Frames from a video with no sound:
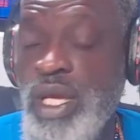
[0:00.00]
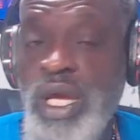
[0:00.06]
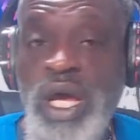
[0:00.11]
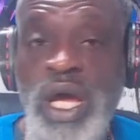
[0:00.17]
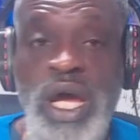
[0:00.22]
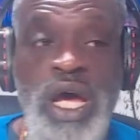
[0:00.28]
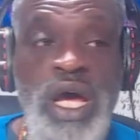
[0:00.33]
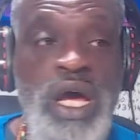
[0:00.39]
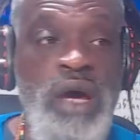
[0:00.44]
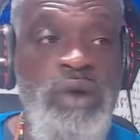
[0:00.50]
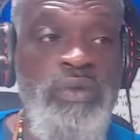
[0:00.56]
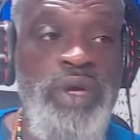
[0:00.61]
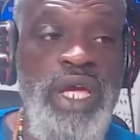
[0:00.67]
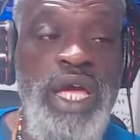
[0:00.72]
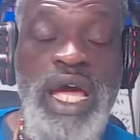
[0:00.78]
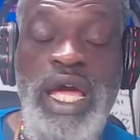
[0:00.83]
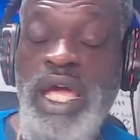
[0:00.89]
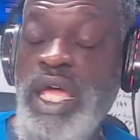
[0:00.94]
Um, we
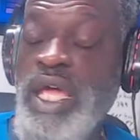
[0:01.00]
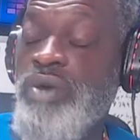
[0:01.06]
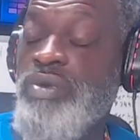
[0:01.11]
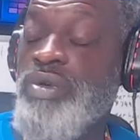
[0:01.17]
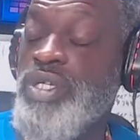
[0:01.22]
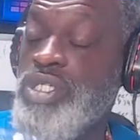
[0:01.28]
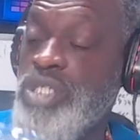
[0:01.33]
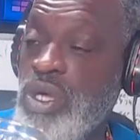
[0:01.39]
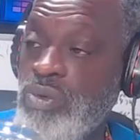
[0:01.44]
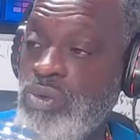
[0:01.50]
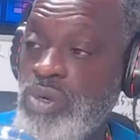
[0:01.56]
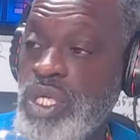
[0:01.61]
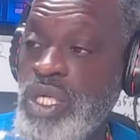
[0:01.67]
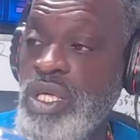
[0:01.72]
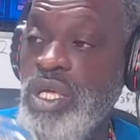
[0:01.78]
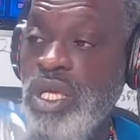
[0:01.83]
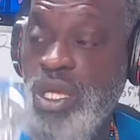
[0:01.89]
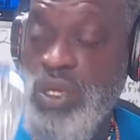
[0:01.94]
got Elder Tony.
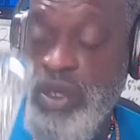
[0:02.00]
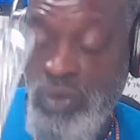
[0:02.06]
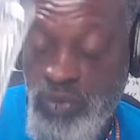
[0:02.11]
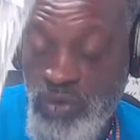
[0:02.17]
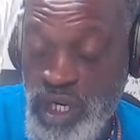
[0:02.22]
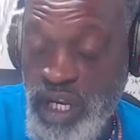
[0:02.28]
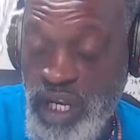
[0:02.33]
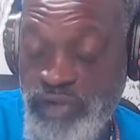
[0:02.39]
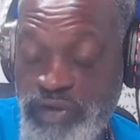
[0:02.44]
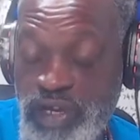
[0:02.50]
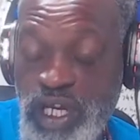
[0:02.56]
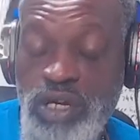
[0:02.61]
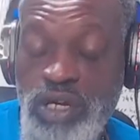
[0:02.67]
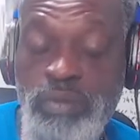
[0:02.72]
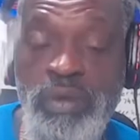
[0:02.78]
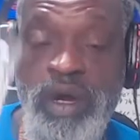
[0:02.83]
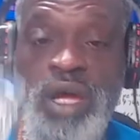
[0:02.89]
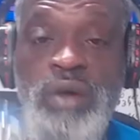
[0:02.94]
We lifted
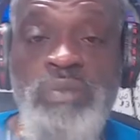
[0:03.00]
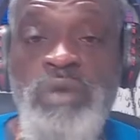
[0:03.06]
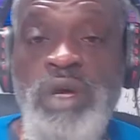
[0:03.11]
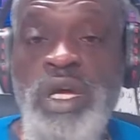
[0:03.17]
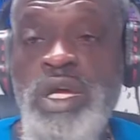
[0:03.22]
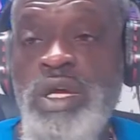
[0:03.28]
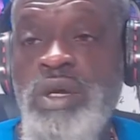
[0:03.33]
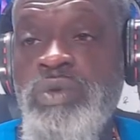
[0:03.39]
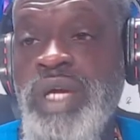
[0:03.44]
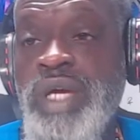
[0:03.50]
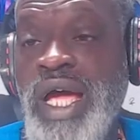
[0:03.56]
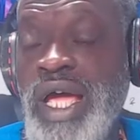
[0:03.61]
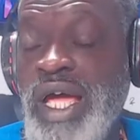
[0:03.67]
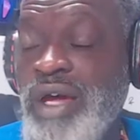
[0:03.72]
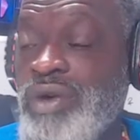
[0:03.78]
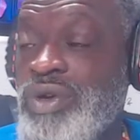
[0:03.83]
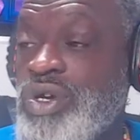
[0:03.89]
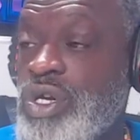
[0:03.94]
him up. We got
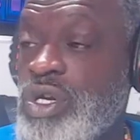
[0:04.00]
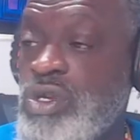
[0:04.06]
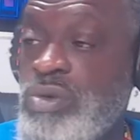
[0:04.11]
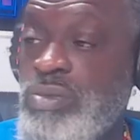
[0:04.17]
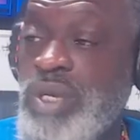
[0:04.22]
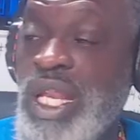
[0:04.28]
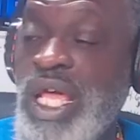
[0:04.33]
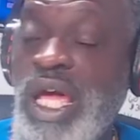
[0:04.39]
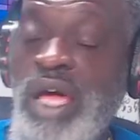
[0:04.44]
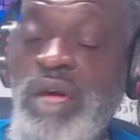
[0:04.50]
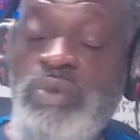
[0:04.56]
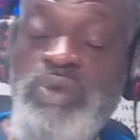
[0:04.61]
Elder Illumina. We